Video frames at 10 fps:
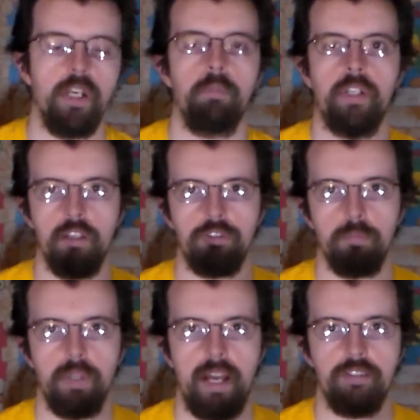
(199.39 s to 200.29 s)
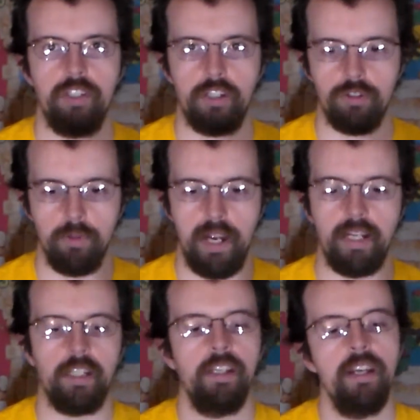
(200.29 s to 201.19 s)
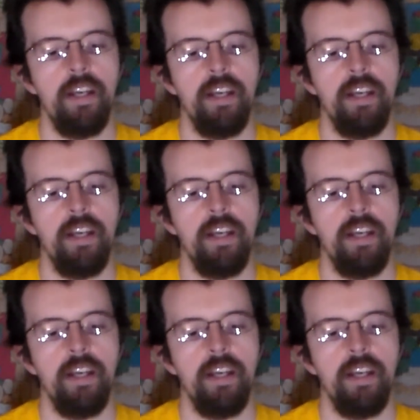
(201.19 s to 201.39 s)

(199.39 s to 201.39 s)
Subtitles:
you know, because the plastic shrank,